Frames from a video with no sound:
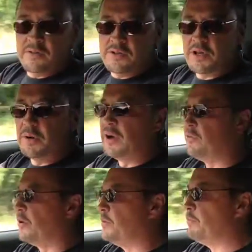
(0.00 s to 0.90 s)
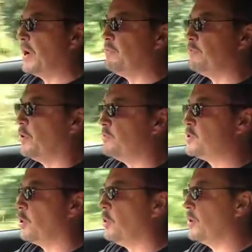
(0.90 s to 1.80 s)
200 pound-foot of
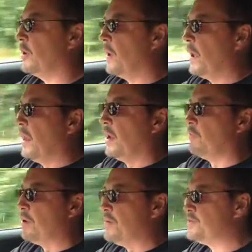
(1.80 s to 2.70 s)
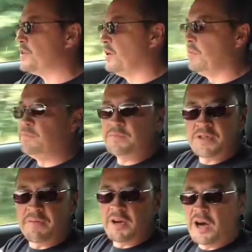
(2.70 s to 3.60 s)
torque, and it revs to
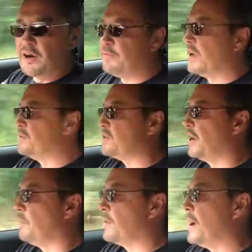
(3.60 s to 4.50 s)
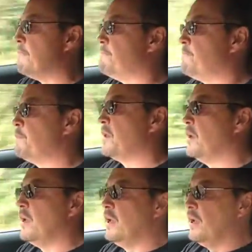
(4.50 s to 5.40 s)
7,500 RPM.
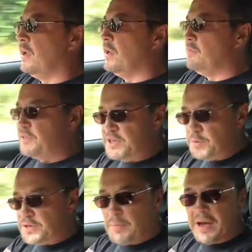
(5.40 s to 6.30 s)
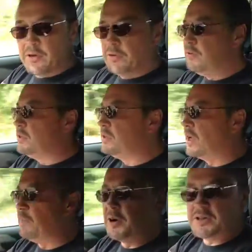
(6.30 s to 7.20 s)
This one's a manual
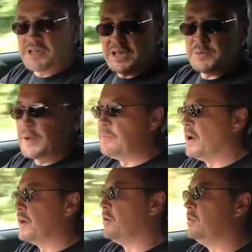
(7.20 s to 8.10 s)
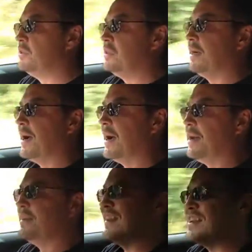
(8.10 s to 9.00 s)
gearbox, 6-speed manual,
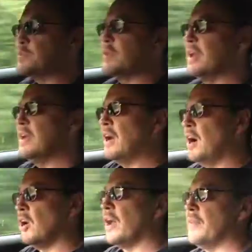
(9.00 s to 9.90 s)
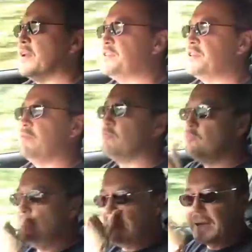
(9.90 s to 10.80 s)
and as with any car like this, you've
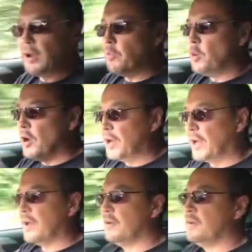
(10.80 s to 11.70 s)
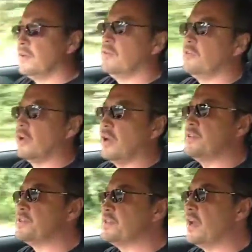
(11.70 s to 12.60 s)
really got to work it. So
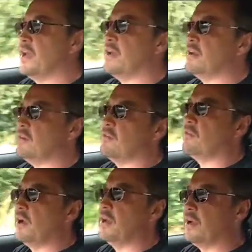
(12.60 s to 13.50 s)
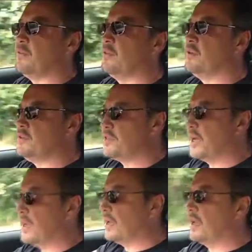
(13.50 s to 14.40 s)
let's take right down
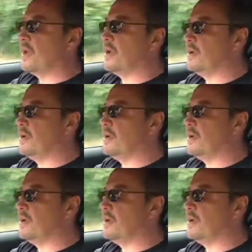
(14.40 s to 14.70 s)
second gear.